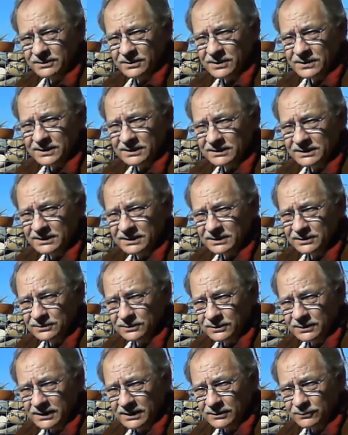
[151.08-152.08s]
thing that I
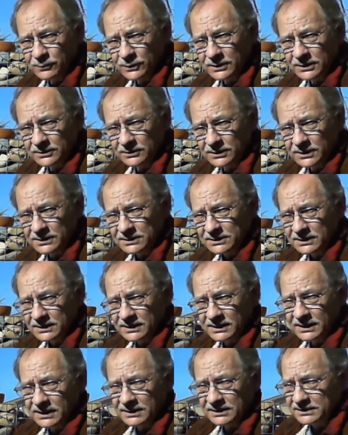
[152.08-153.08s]
look at when I look at the
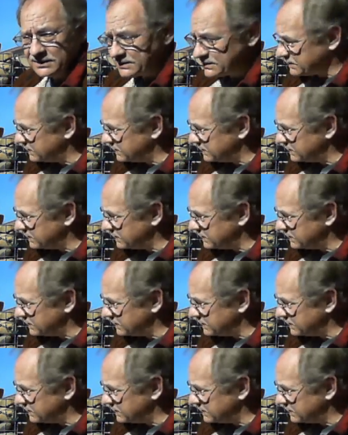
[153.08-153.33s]
cactus